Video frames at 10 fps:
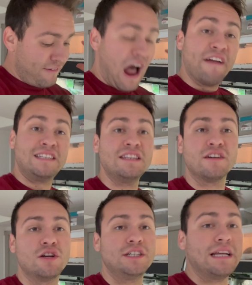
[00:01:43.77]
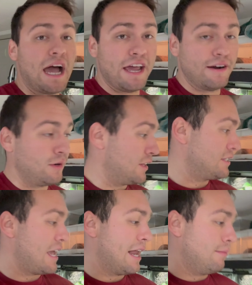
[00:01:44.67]
I did the good diet with this
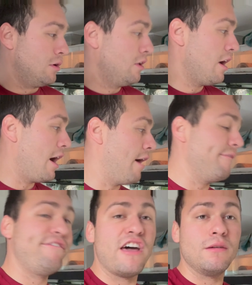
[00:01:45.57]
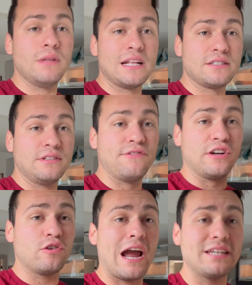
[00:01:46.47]
animal, fed him lots of
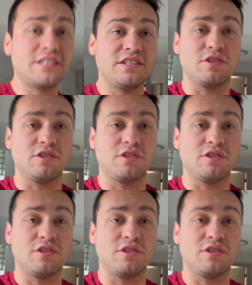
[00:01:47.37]
different grasses,